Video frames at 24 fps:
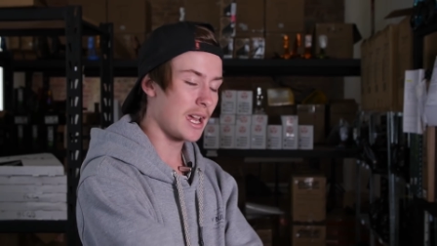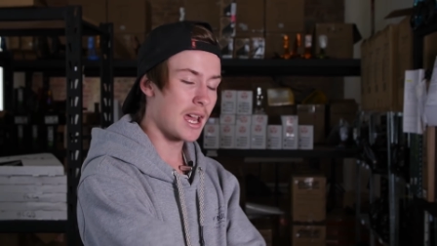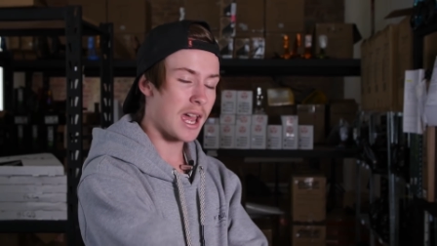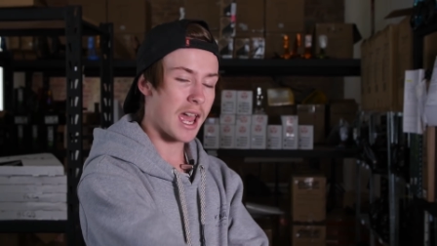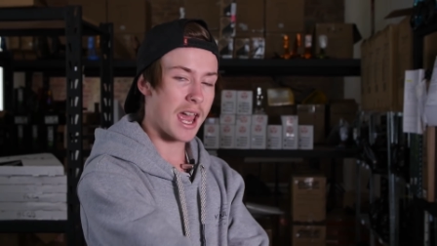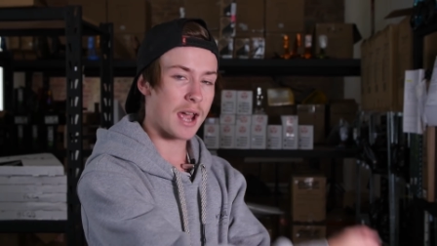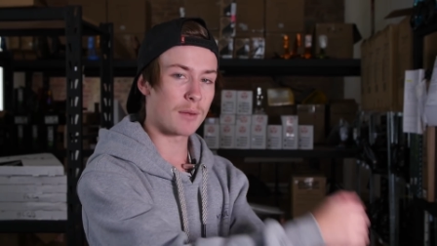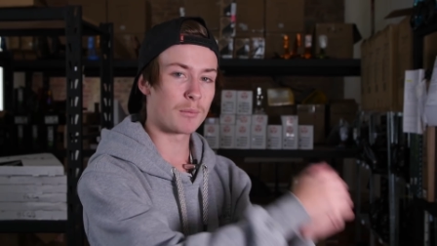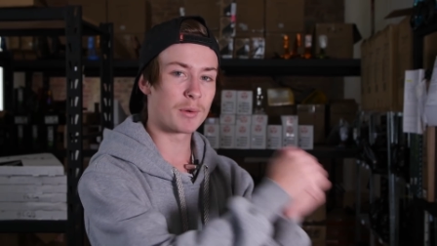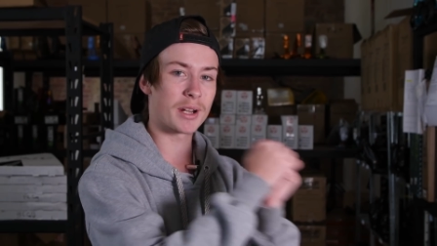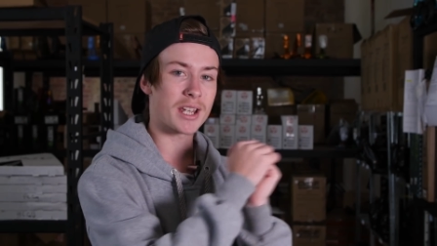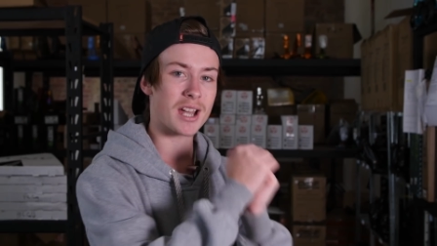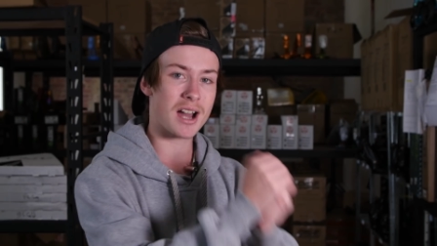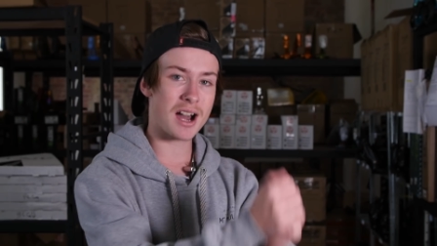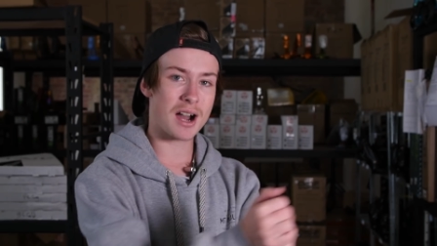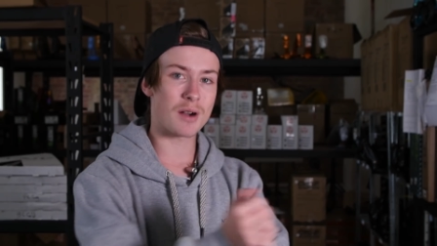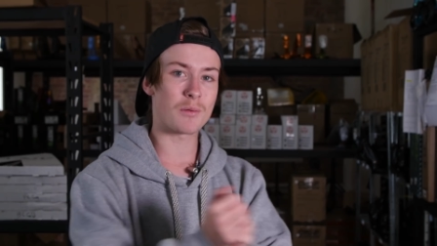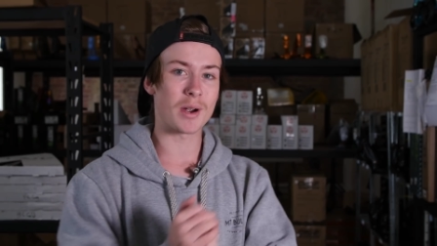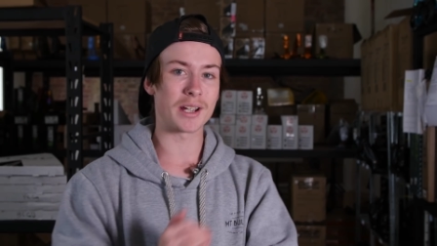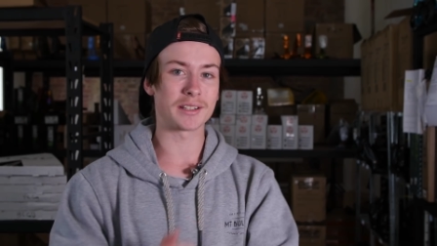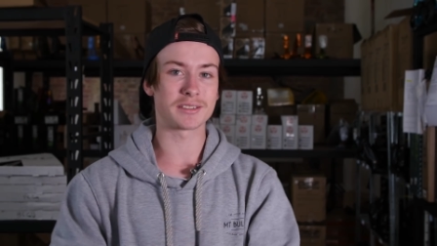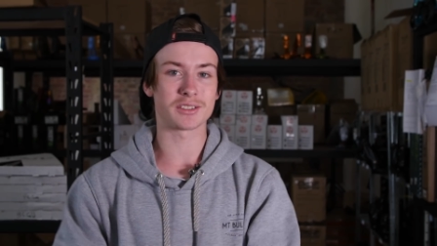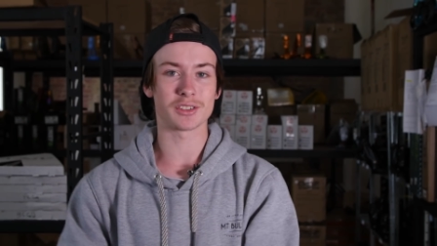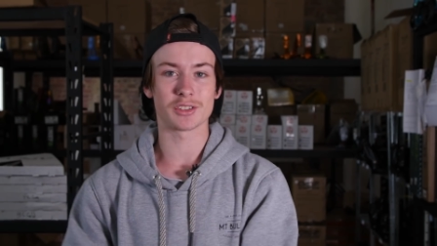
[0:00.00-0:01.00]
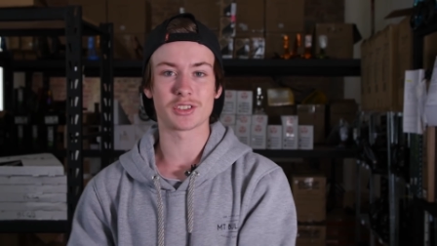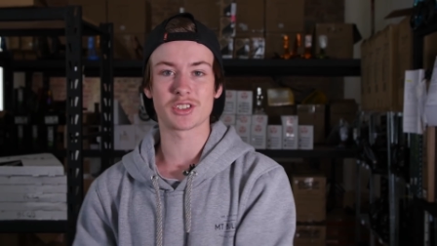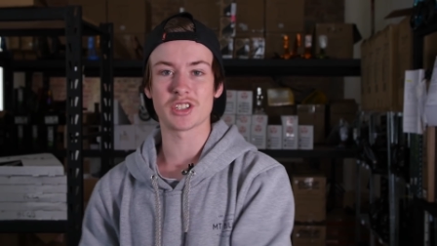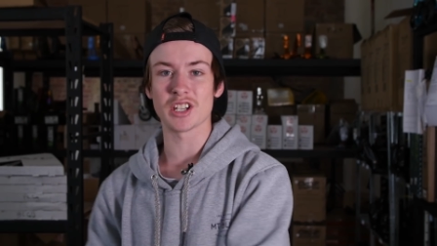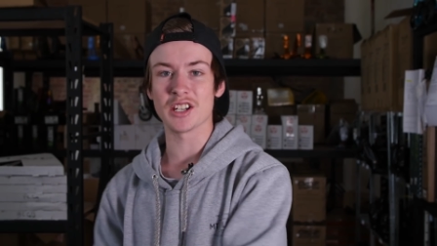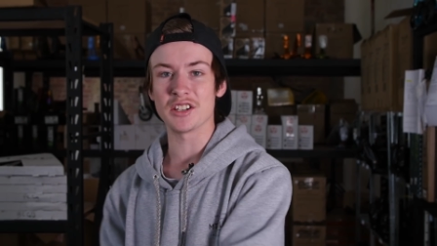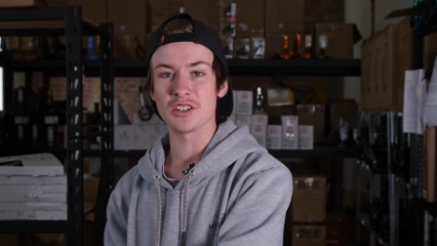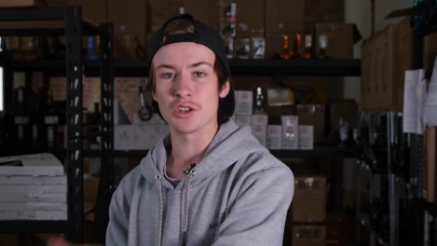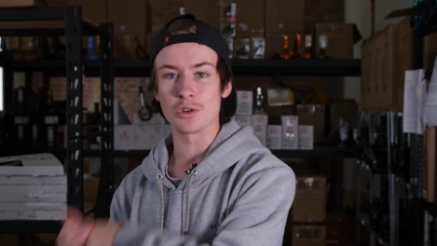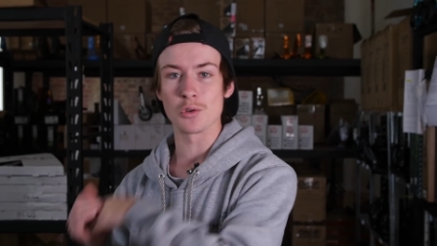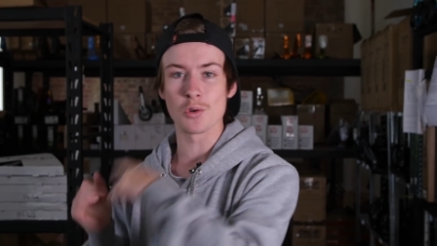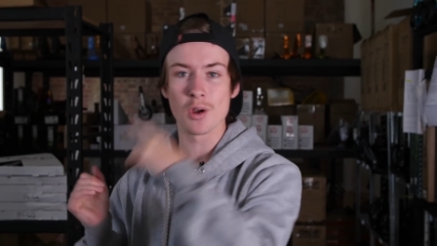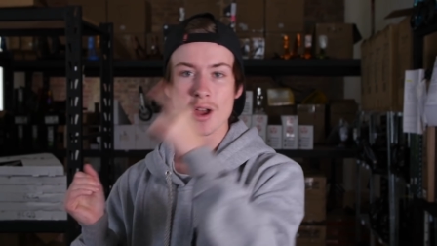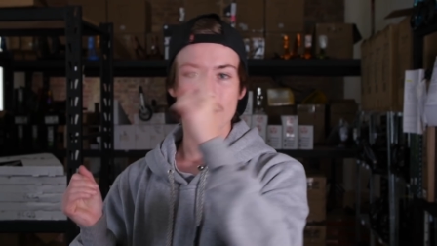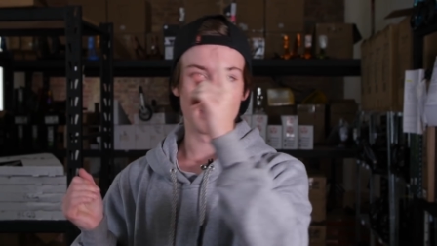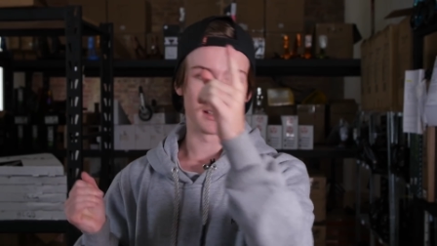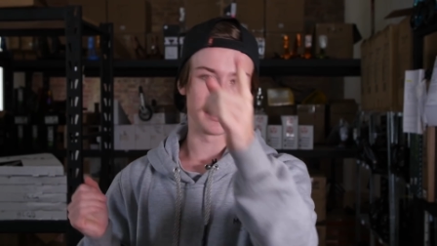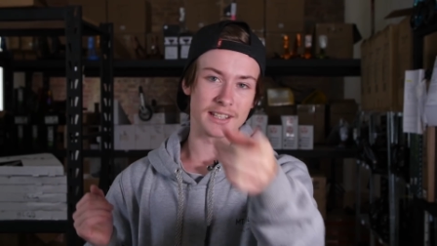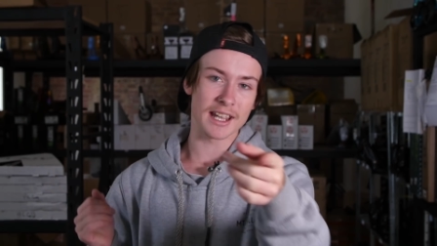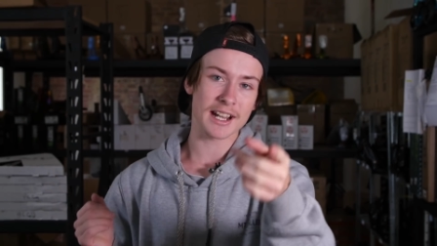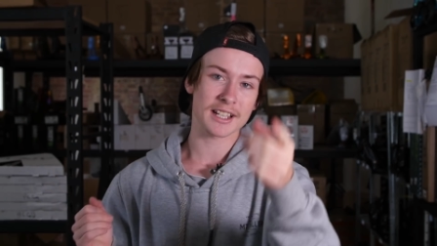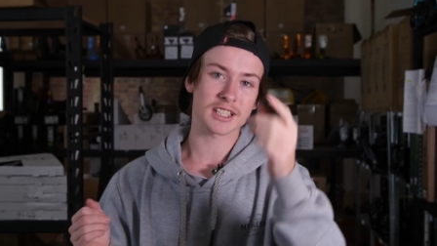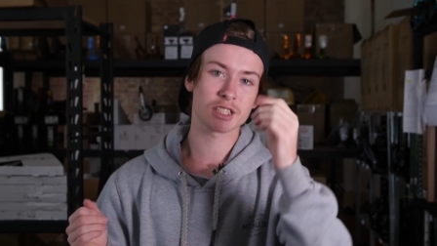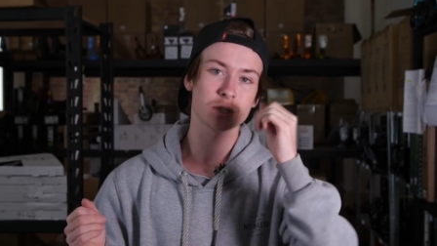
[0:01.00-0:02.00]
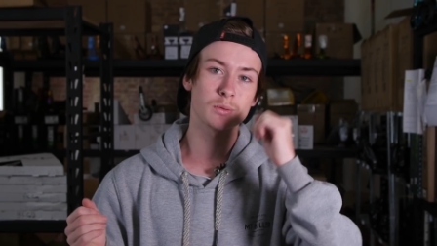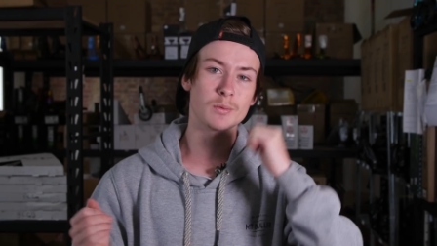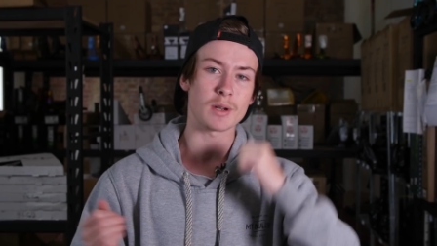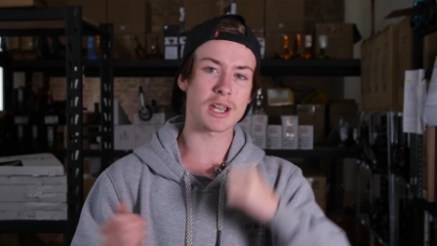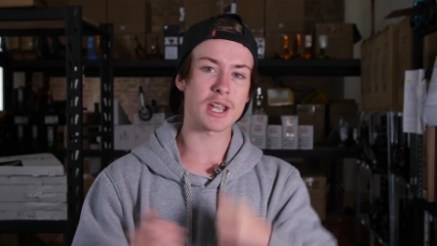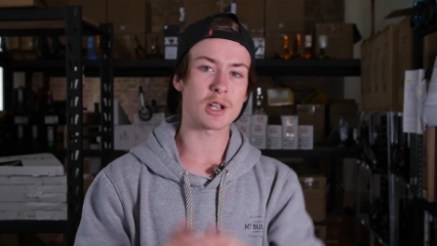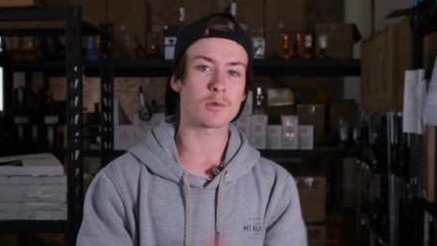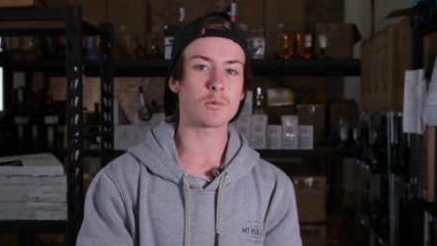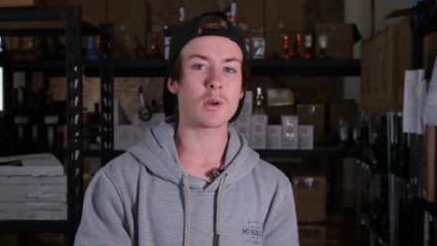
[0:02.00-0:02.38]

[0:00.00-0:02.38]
and we can't wait to see you next week,